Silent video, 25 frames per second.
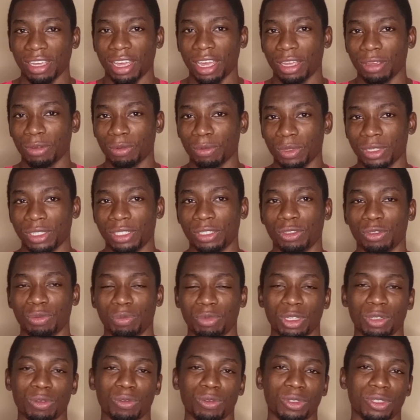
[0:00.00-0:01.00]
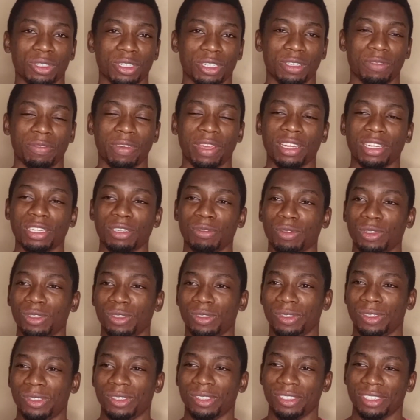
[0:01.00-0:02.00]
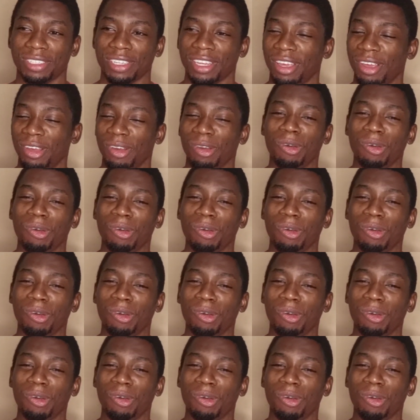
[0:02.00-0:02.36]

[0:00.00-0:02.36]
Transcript: I wish UBA would just find a way to just